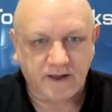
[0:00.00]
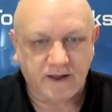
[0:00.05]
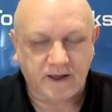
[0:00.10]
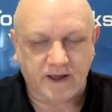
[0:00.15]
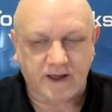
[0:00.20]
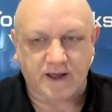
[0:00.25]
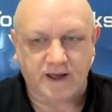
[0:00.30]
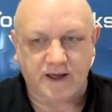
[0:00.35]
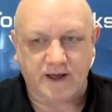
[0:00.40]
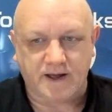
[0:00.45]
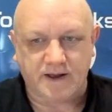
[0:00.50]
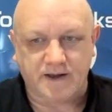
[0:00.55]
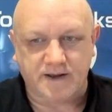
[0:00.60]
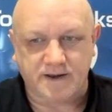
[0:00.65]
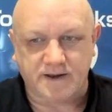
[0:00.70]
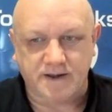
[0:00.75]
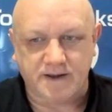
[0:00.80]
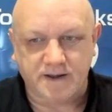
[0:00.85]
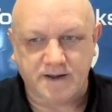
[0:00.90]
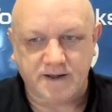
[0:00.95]

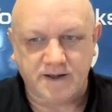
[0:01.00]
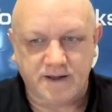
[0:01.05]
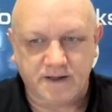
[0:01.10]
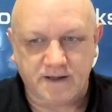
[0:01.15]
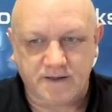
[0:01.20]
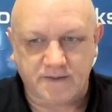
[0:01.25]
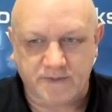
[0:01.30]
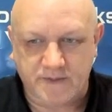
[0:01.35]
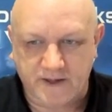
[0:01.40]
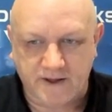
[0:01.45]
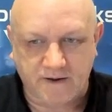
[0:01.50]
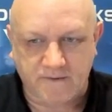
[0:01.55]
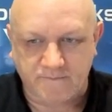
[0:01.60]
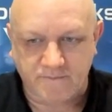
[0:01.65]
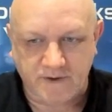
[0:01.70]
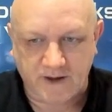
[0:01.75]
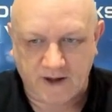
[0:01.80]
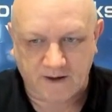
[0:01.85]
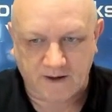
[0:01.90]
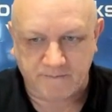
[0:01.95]
and they
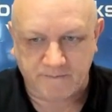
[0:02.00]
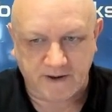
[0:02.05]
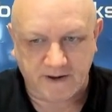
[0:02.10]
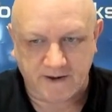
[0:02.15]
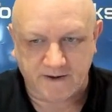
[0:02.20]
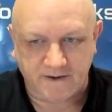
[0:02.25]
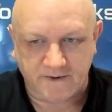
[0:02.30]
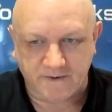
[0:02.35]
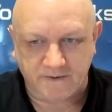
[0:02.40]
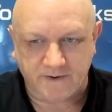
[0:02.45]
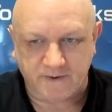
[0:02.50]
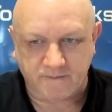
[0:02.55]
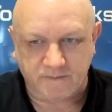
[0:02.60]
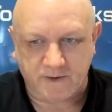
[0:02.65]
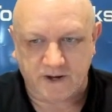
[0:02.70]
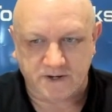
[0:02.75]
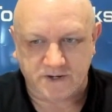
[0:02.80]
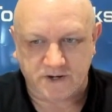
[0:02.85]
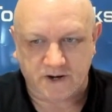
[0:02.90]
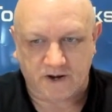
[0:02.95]
have not been doing
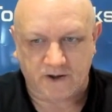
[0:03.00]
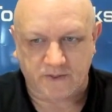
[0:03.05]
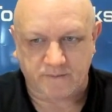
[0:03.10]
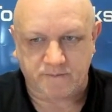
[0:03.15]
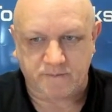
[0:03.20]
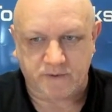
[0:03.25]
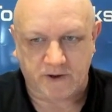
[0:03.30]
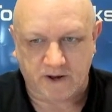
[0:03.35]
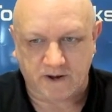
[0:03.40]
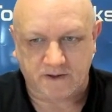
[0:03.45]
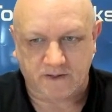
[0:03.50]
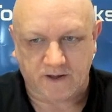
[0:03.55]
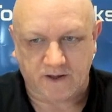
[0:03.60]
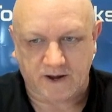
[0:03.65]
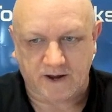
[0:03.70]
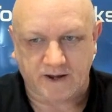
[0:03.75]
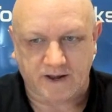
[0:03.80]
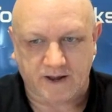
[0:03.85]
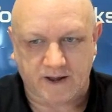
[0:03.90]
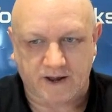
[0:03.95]
much on the puck
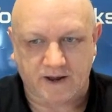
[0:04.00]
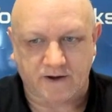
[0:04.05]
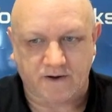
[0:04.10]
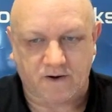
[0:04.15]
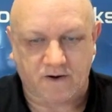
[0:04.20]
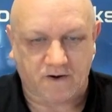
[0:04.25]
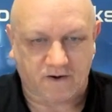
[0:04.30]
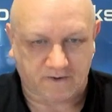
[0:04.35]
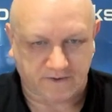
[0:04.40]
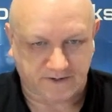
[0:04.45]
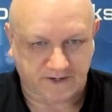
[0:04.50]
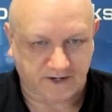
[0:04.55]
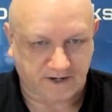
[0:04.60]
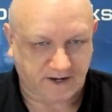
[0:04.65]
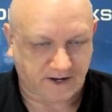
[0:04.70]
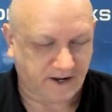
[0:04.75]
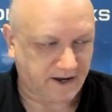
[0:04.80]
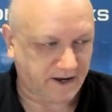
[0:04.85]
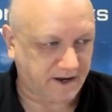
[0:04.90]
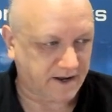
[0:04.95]
line at all
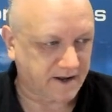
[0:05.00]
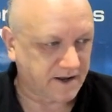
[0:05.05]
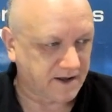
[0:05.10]
today.